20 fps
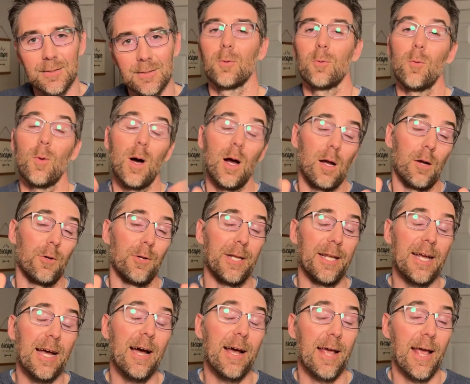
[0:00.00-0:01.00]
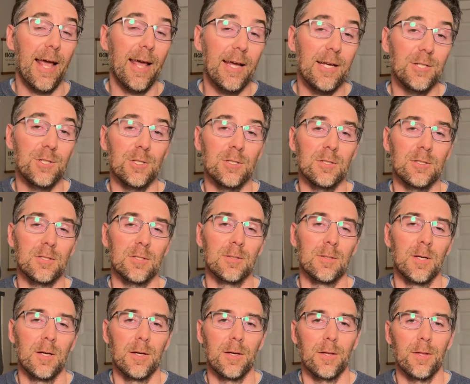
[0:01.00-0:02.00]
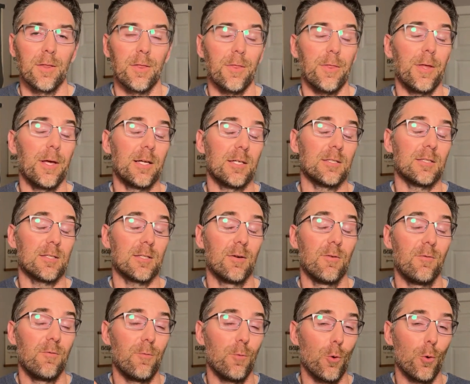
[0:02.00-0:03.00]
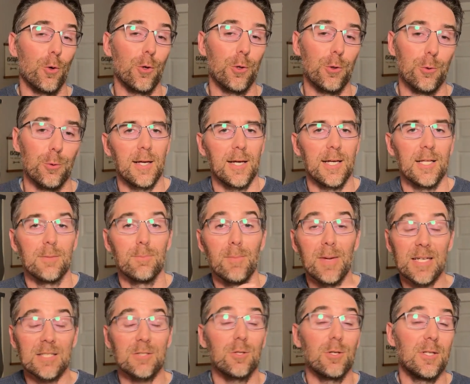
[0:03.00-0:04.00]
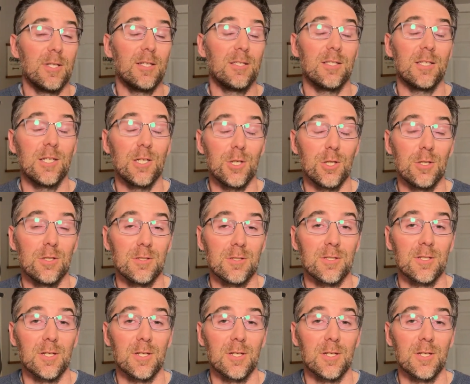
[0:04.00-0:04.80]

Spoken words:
while an AI agent thinks for you. It makes the decisions